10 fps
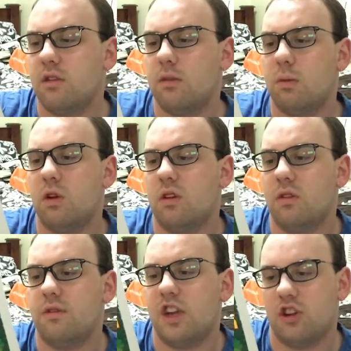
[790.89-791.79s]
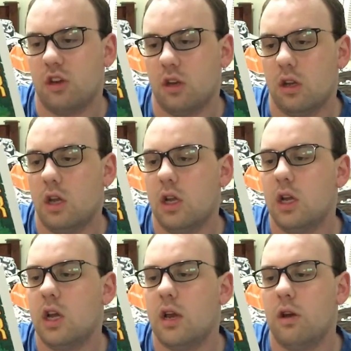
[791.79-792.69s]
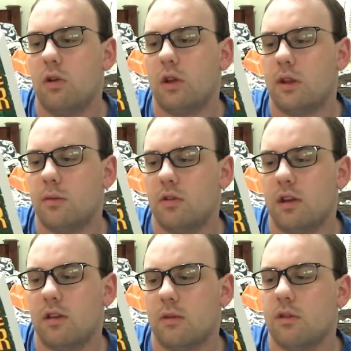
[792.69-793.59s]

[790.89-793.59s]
from works of fiction and holding them to ransom.